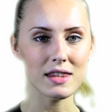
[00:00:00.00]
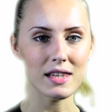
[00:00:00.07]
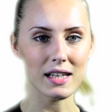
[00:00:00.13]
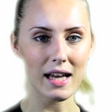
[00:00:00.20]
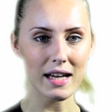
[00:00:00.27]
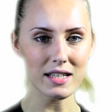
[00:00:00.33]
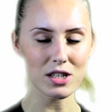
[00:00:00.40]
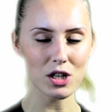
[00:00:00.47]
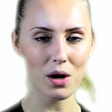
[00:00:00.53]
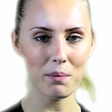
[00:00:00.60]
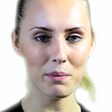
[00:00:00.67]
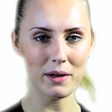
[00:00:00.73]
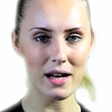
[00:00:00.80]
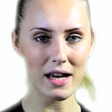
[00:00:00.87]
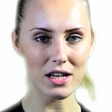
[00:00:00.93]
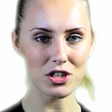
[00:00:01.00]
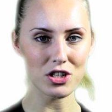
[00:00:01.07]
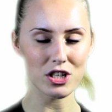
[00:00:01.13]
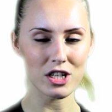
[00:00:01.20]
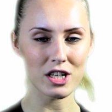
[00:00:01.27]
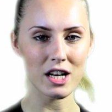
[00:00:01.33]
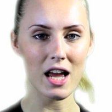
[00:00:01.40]
The letter
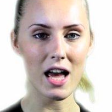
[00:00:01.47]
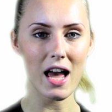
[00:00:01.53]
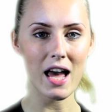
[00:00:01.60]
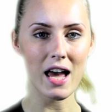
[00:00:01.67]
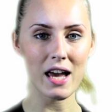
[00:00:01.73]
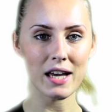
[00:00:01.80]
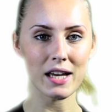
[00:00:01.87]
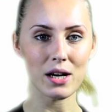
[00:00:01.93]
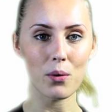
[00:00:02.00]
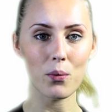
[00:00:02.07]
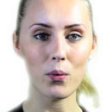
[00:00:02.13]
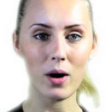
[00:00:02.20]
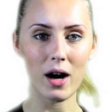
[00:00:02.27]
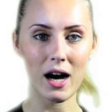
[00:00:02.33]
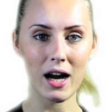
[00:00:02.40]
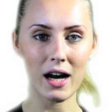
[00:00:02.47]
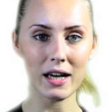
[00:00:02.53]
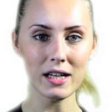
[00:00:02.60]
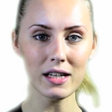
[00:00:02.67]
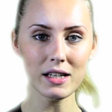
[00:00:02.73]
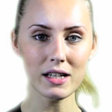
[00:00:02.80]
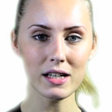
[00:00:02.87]
combination
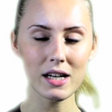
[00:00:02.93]
AY